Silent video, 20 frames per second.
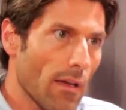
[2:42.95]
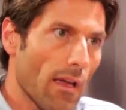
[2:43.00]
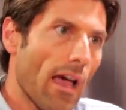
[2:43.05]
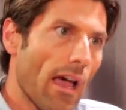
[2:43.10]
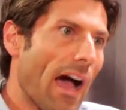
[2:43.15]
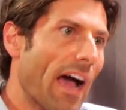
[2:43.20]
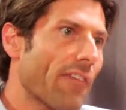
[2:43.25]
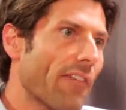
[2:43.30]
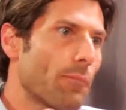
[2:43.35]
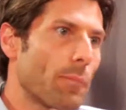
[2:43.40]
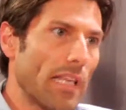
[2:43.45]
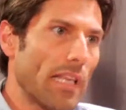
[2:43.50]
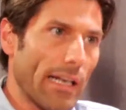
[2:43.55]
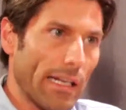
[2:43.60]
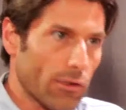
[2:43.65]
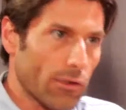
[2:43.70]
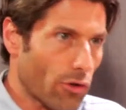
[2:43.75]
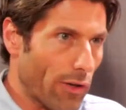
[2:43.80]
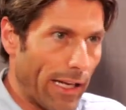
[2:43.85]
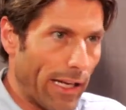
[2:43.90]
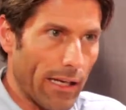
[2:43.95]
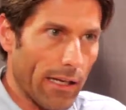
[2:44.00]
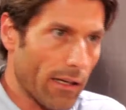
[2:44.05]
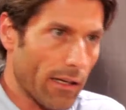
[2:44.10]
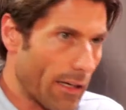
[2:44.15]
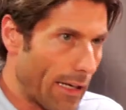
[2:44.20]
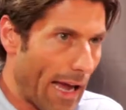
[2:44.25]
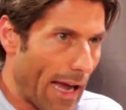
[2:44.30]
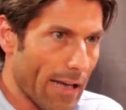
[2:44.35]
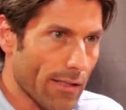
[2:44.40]
I've been a trainer
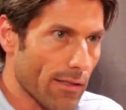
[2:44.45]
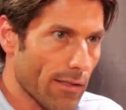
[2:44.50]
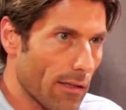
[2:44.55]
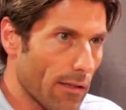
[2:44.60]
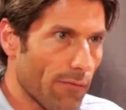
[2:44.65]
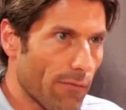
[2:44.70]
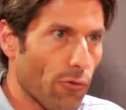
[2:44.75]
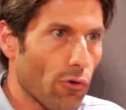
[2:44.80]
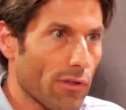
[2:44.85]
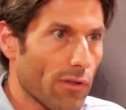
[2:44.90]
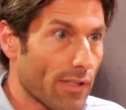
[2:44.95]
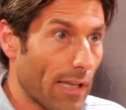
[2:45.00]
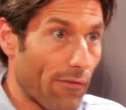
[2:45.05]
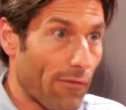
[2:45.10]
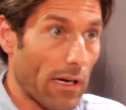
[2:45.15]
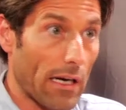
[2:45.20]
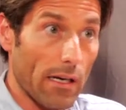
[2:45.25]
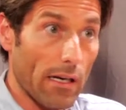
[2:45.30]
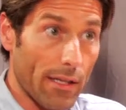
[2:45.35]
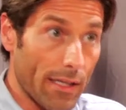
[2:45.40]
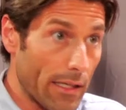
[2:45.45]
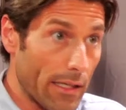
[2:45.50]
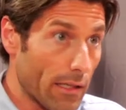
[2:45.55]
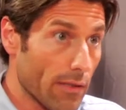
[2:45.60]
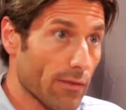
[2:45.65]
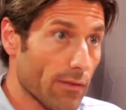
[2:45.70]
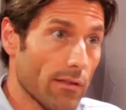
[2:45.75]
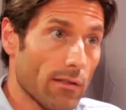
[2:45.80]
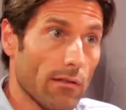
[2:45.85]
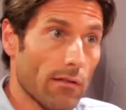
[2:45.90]
in Axel for several years.